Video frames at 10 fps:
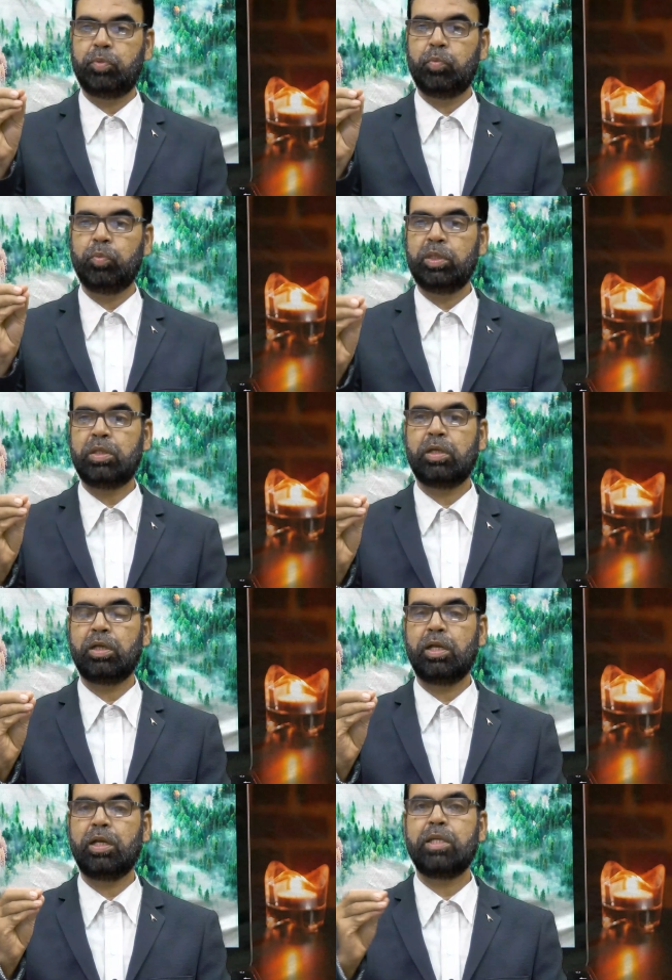with
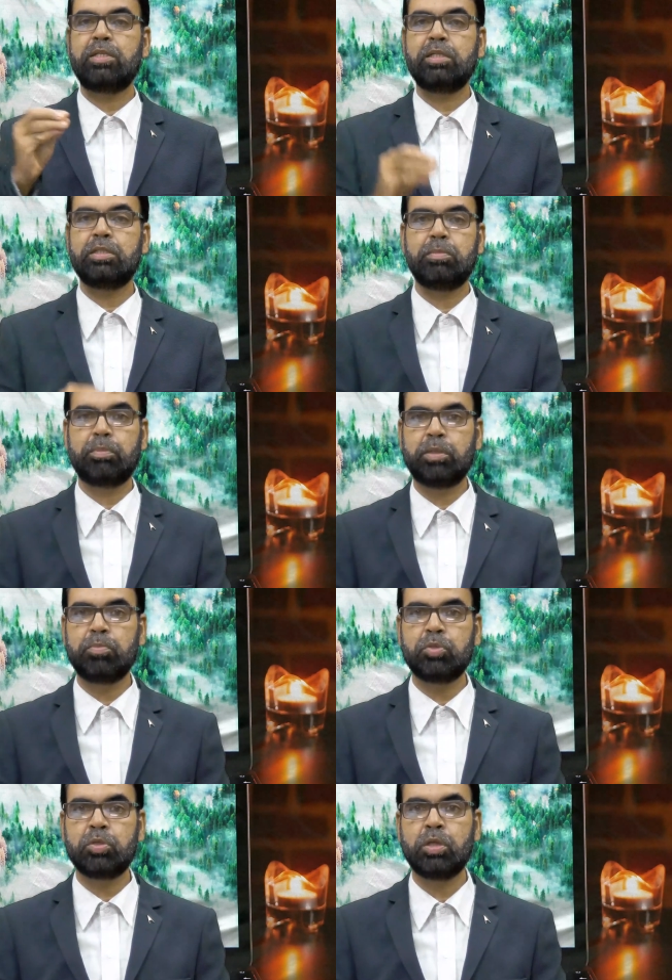lesser
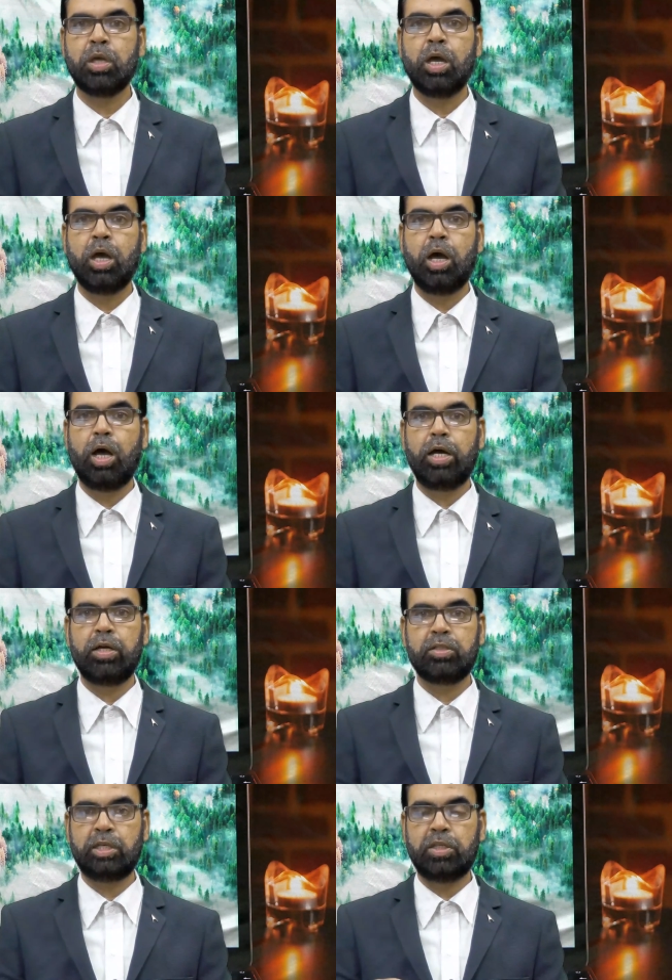symptoms
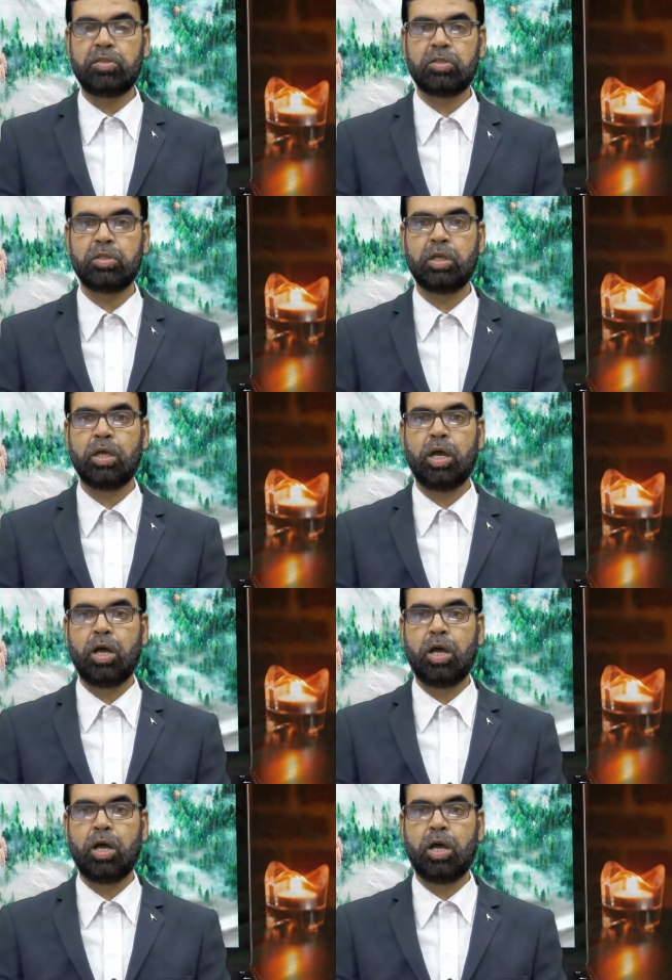and signs,